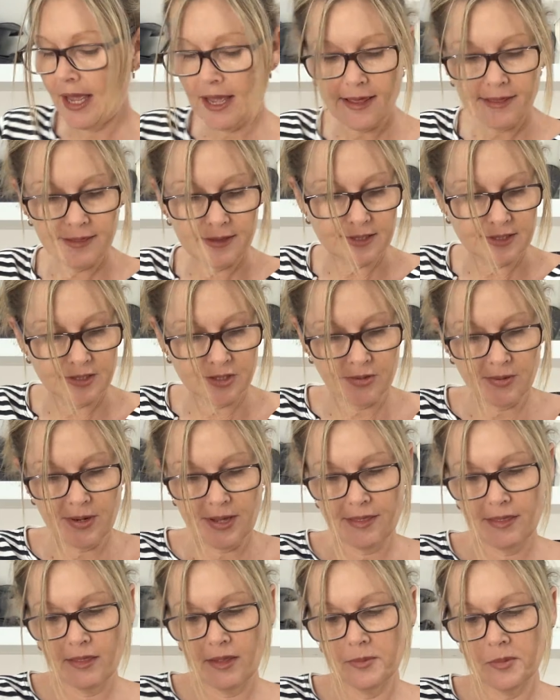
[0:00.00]
add this to
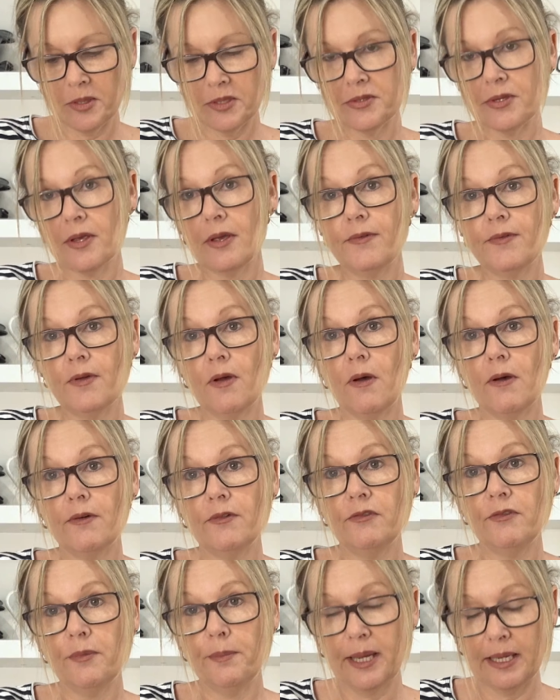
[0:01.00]
our thermoserver
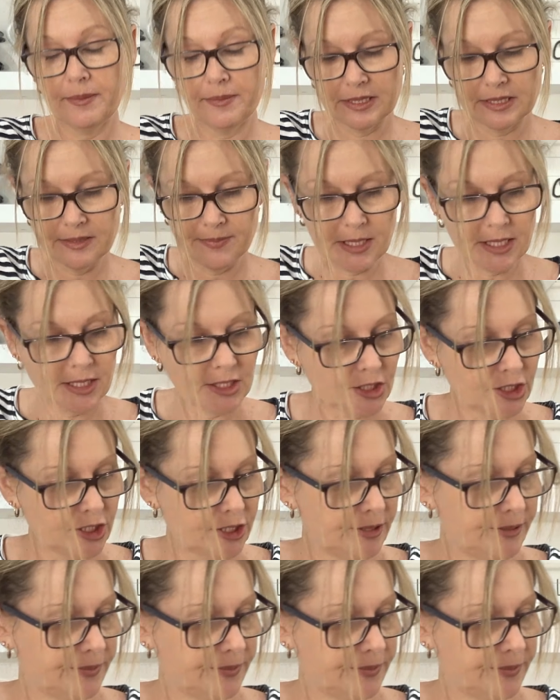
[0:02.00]
of baby spinach.